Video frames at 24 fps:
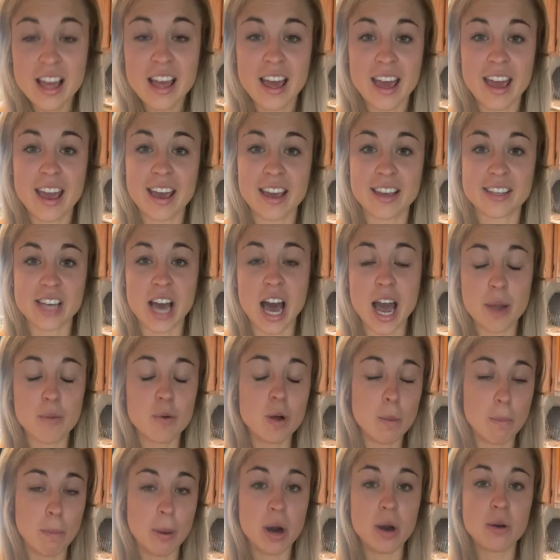And I
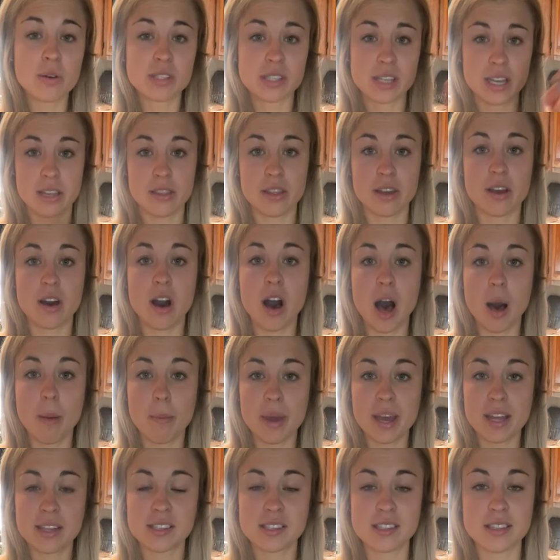will post in the
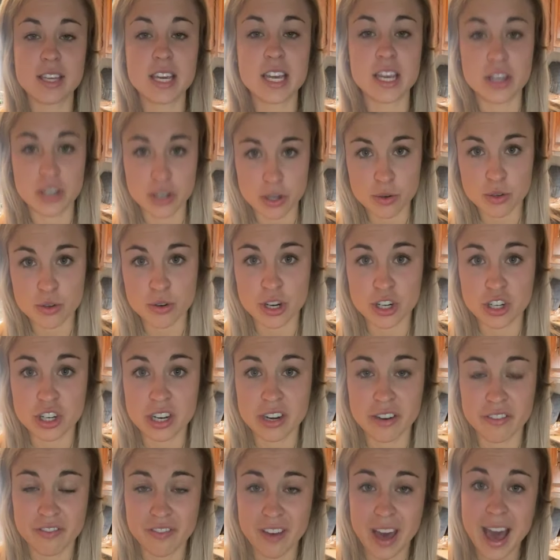comments the nutrition
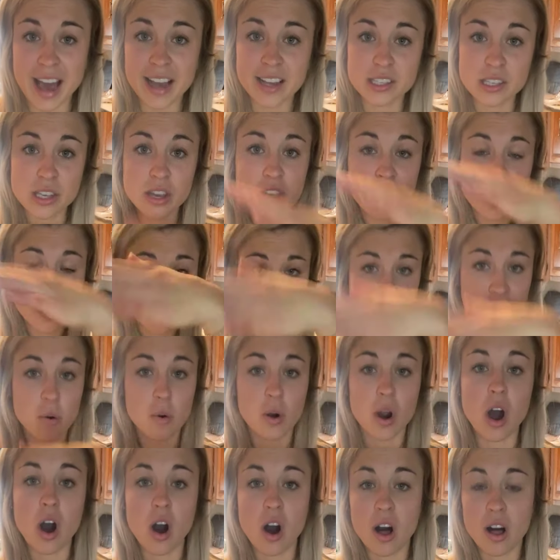facts for
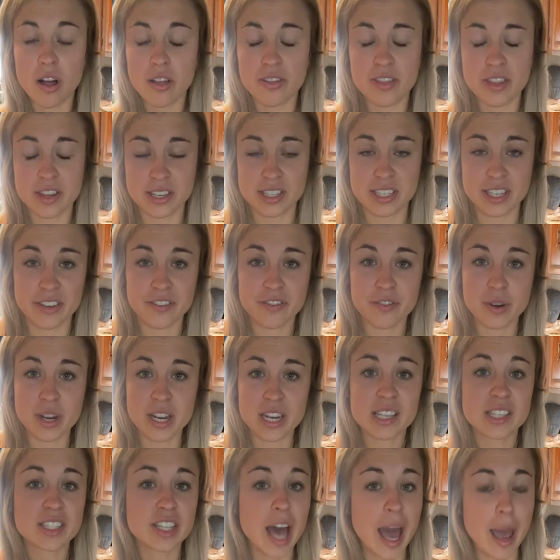all the
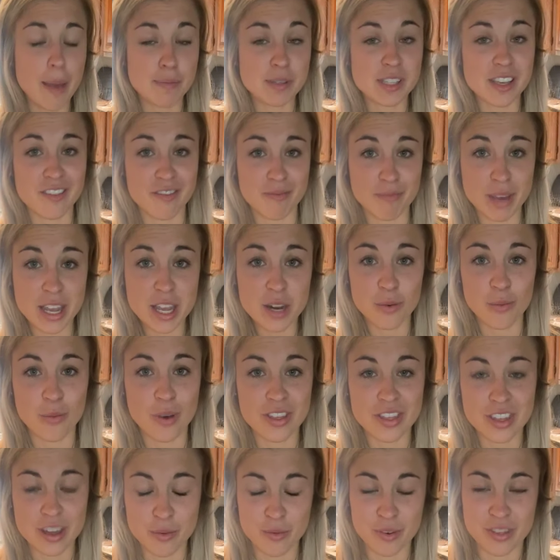different types of meat with
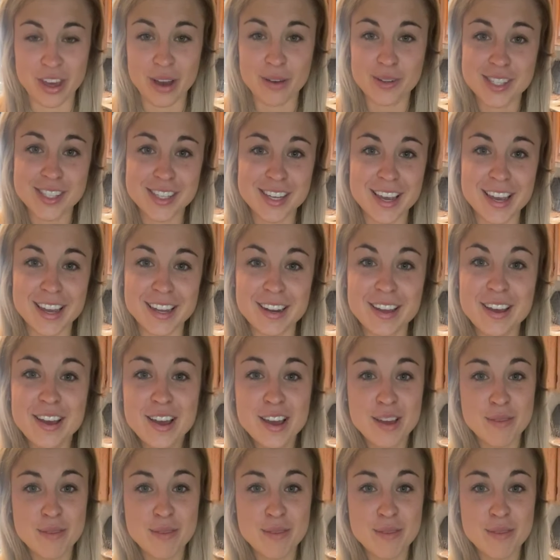and without skin,